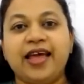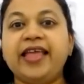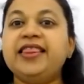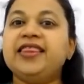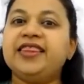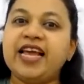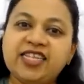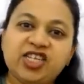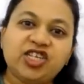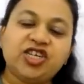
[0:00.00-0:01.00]
And
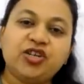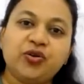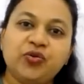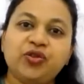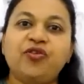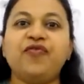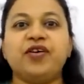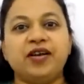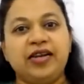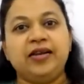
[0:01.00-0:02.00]
that's the truth of
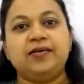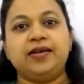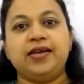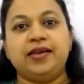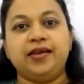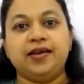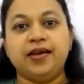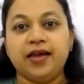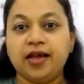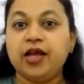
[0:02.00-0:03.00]
early learning.
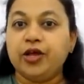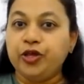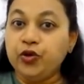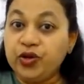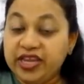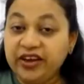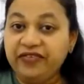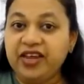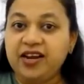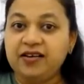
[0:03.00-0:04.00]
You
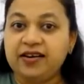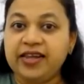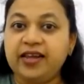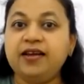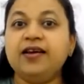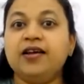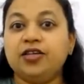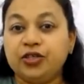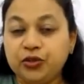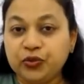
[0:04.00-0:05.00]
give the learning
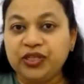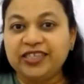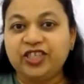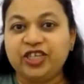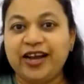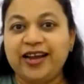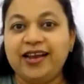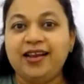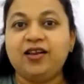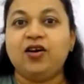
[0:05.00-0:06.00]
to the
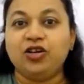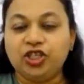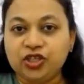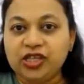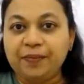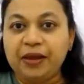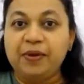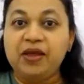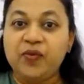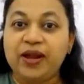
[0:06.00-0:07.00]
child or to the
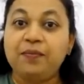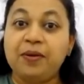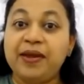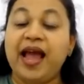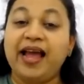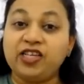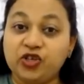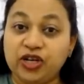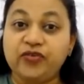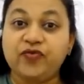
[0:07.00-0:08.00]
baby when baby
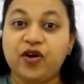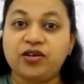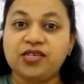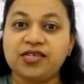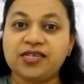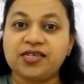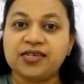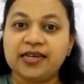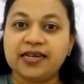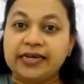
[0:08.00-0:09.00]
actually wants.
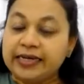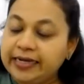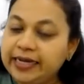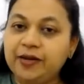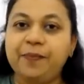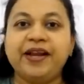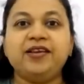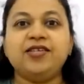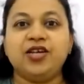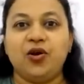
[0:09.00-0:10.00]
It
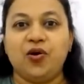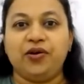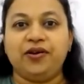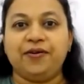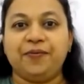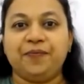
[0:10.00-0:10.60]
matters a lot.